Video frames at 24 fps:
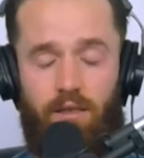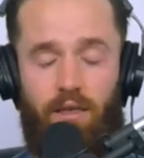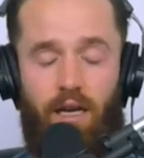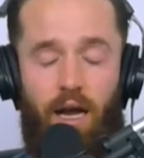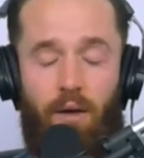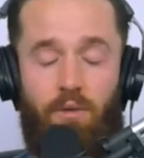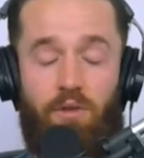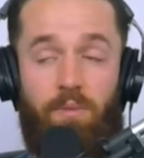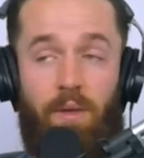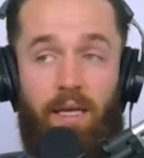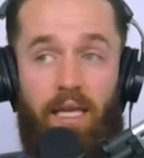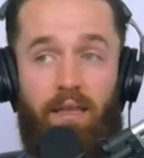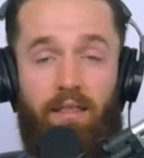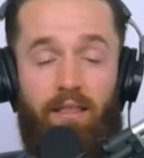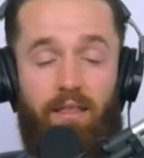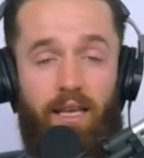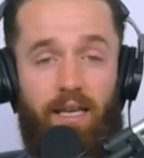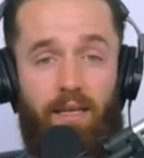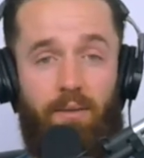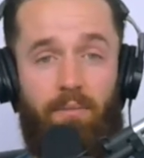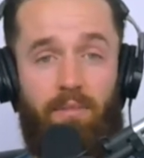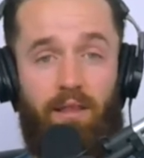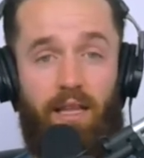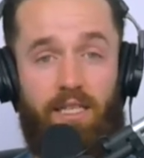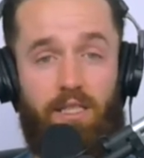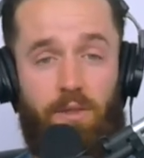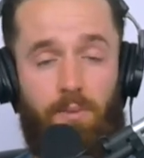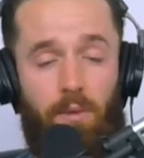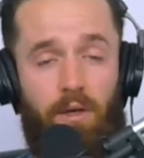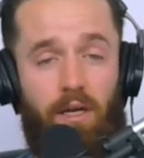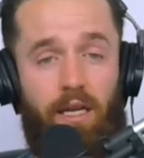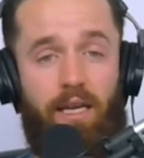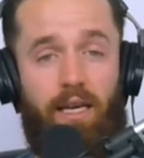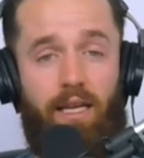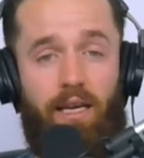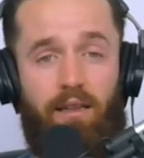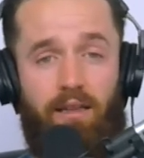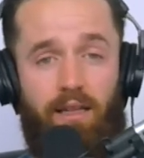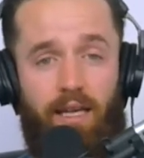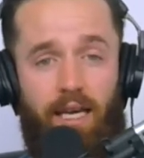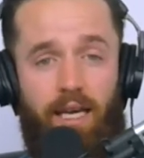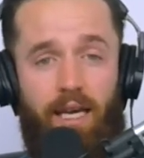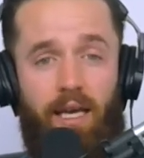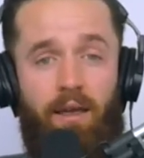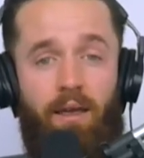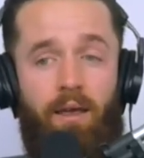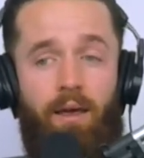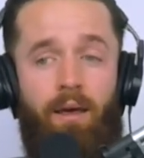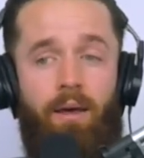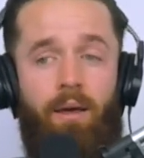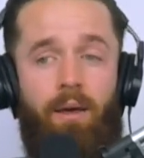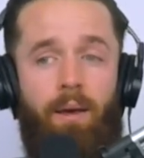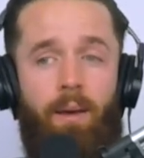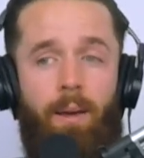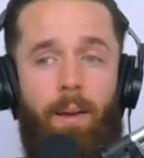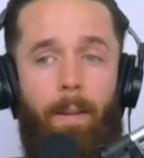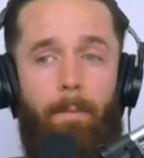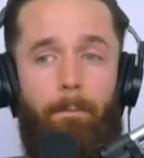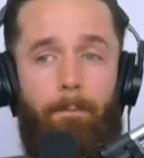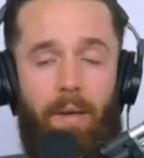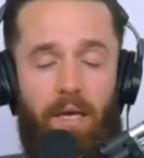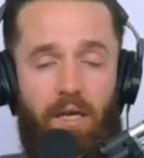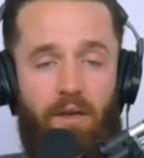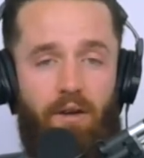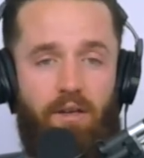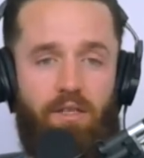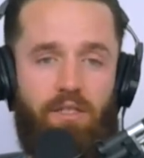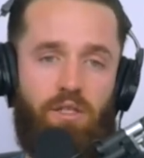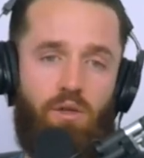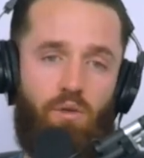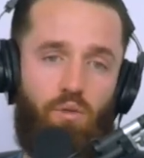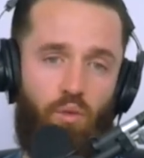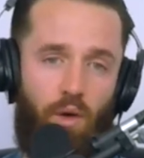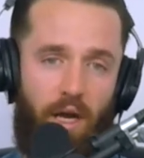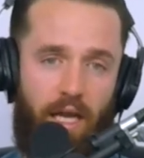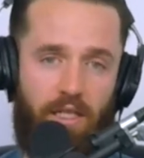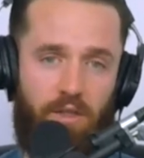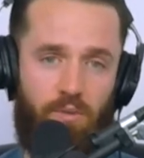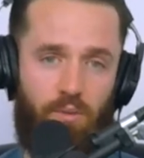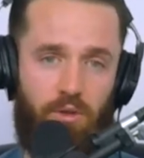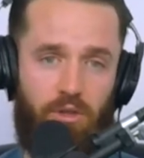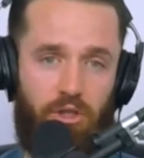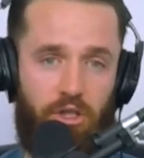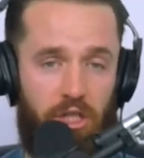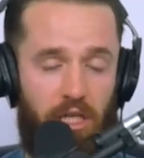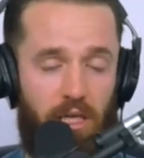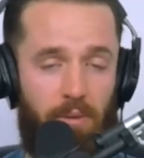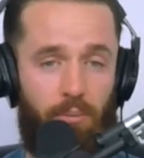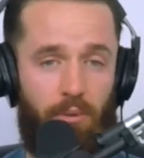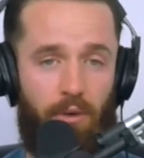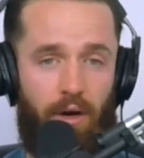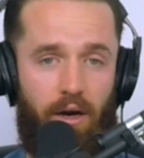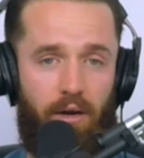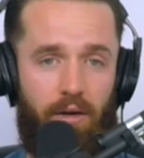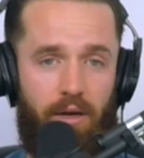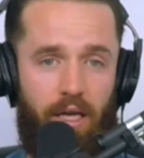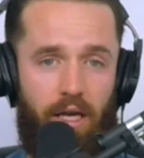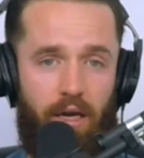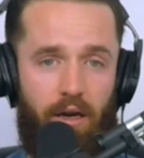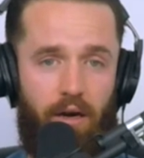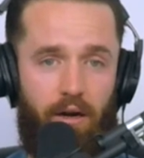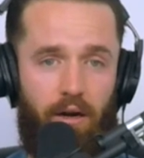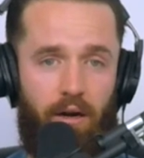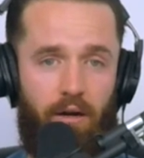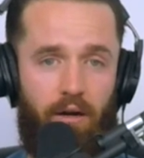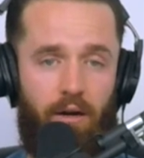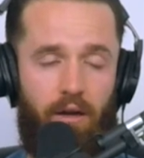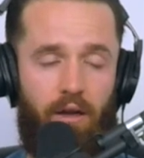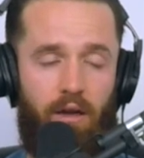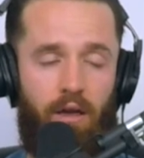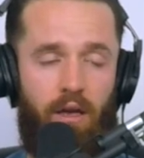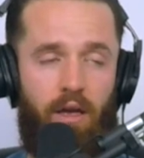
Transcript: I was making less money in LA because the rates were cheaper out here.